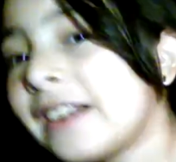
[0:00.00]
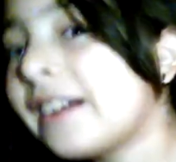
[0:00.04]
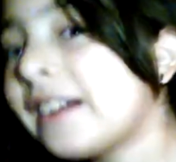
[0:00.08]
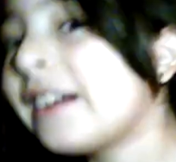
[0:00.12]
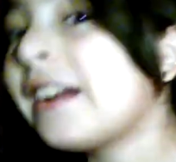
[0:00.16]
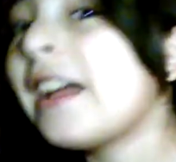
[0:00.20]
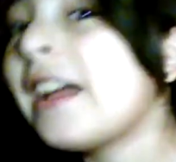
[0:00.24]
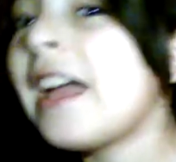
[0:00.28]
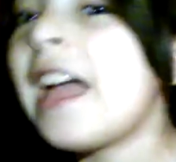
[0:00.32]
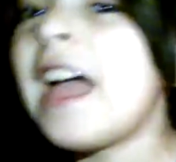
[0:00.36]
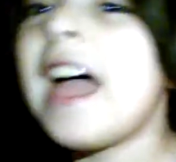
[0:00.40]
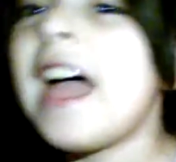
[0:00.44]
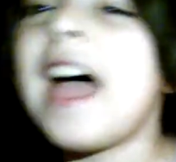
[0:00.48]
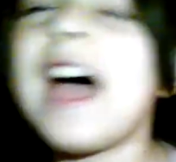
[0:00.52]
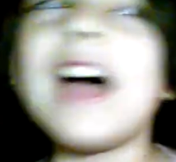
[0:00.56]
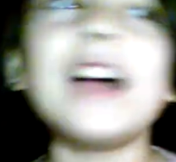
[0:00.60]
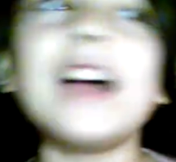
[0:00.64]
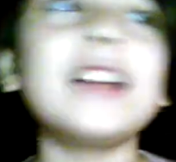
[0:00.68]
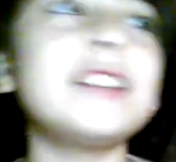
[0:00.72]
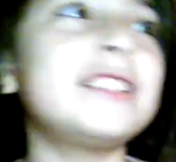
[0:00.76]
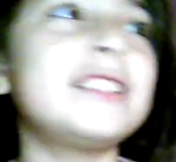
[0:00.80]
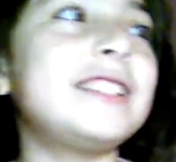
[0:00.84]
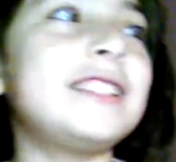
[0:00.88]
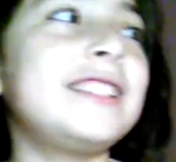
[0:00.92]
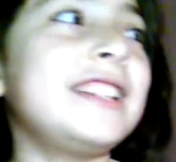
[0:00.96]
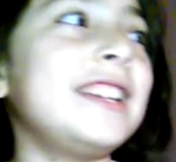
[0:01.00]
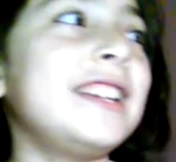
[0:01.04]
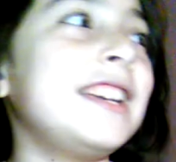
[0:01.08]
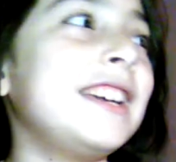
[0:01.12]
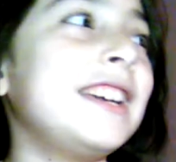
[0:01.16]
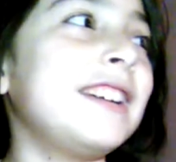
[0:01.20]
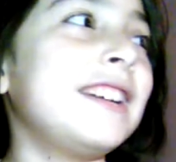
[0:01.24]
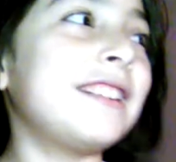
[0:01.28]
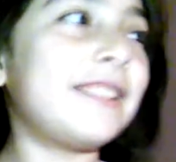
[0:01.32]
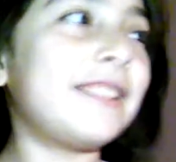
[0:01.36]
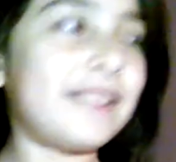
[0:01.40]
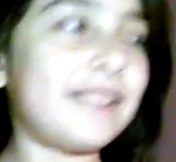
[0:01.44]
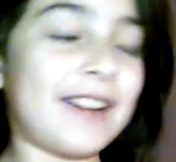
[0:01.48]
her, and
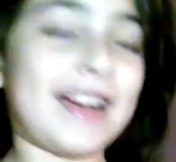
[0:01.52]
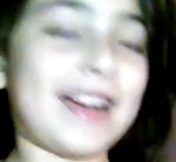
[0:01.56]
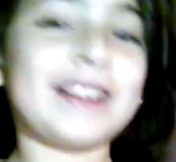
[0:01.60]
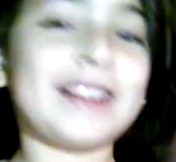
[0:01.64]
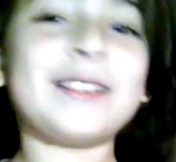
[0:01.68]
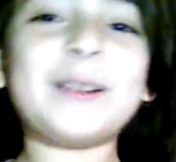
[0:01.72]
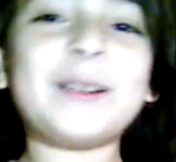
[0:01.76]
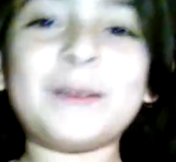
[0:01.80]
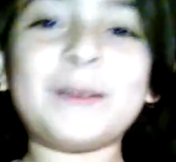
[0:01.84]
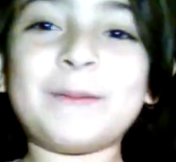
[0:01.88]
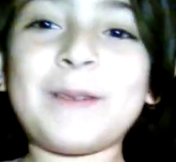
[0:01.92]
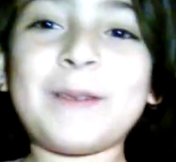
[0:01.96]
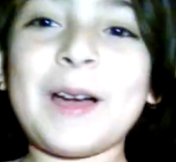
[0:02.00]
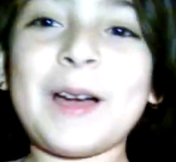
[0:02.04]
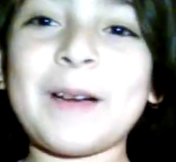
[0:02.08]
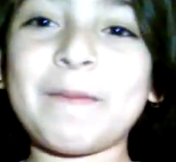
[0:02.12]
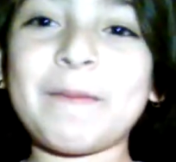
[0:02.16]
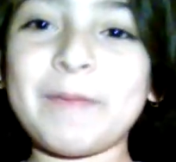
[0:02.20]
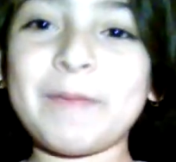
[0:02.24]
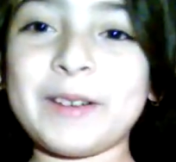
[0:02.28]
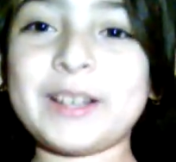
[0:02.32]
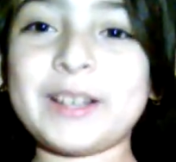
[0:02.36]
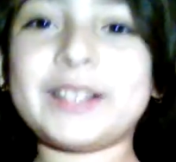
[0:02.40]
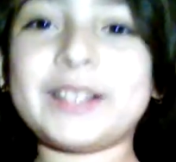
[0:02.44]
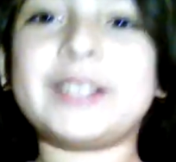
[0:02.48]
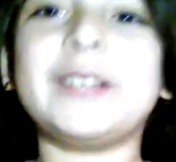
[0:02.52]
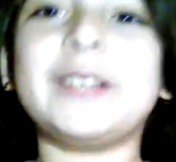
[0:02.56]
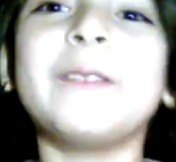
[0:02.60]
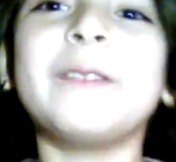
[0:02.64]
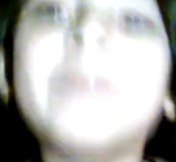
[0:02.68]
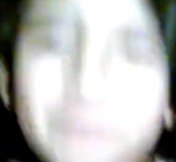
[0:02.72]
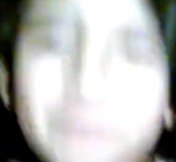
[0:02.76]
she cracked her back because she